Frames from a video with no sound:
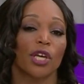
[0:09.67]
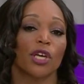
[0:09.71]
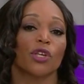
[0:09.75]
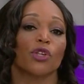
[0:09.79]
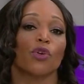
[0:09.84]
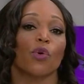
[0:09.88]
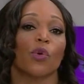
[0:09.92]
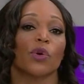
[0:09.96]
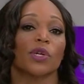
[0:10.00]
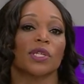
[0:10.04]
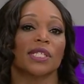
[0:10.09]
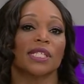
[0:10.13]

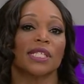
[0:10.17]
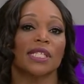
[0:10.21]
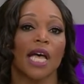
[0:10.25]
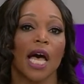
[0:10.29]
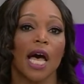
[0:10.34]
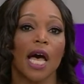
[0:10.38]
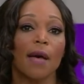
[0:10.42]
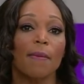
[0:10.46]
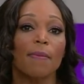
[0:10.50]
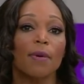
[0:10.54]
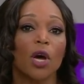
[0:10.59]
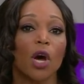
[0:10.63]
Your
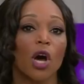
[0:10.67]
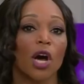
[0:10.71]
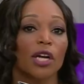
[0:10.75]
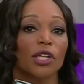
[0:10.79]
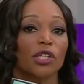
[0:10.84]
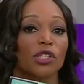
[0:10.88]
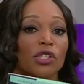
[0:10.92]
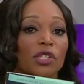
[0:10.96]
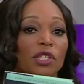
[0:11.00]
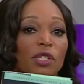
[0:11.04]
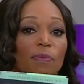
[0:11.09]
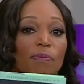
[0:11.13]

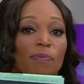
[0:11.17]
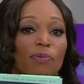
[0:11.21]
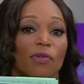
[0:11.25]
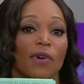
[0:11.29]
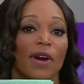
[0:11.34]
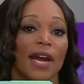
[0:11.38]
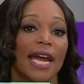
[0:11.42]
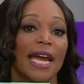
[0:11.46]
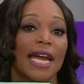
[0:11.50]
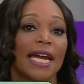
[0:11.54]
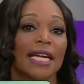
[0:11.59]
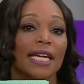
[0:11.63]
Subconscious
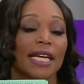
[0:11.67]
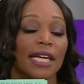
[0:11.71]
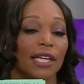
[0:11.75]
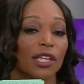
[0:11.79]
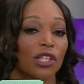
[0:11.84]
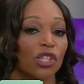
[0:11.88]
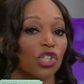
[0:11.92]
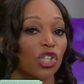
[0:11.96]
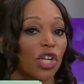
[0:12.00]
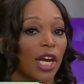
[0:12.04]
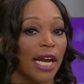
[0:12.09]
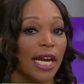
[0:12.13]
Brain
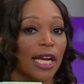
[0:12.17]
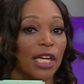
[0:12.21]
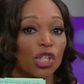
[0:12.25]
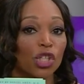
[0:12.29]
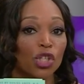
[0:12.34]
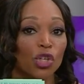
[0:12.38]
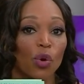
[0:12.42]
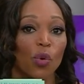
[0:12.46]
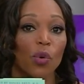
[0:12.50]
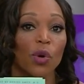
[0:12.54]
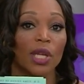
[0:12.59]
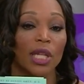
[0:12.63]
Can
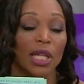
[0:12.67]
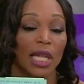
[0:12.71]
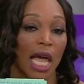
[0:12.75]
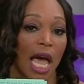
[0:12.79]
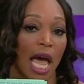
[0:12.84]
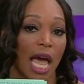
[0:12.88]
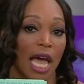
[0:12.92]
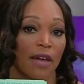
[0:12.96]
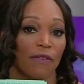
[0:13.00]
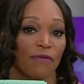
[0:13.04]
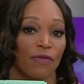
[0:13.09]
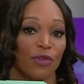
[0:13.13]
Change Your
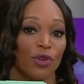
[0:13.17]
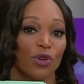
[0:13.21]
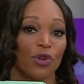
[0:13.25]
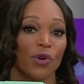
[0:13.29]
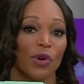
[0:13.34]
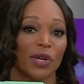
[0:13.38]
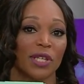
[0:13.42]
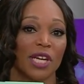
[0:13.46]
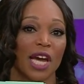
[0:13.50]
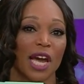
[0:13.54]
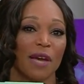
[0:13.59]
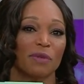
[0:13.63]
Life, New
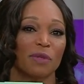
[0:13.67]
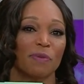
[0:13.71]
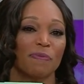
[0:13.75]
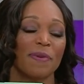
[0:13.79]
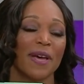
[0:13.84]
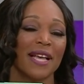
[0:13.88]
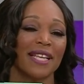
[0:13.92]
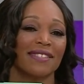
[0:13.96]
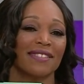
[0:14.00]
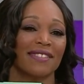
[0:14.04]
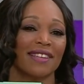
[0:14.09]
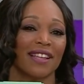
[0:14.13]
York Times
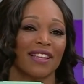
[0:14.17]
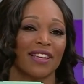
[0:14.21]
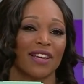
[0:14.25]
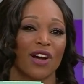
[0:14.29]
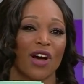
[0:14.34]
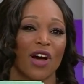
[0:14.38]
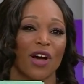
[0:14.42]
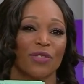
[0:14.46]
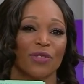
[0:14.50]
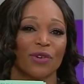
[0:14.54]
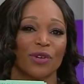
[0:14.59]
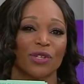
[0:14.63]

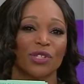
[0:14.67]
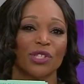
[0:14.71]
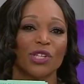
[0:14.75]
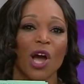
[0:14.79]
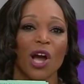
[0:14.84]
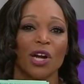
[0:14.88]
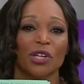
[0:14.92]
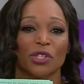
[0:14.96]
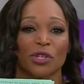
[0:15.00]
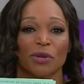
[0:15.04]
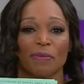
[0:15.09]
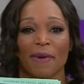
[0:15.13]
bestselling author,
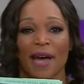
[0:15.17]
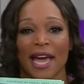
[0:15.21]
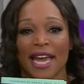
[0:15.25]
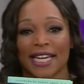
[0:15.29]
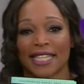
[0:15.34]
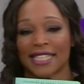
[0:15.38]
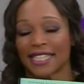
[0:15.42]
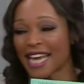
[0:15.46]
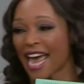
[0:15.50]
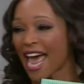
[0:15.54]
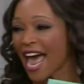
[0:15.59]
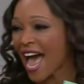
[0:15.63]
Dr.
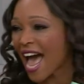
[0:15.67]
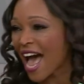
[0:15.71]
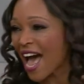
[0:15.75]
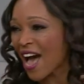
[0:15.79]
Mike Dow.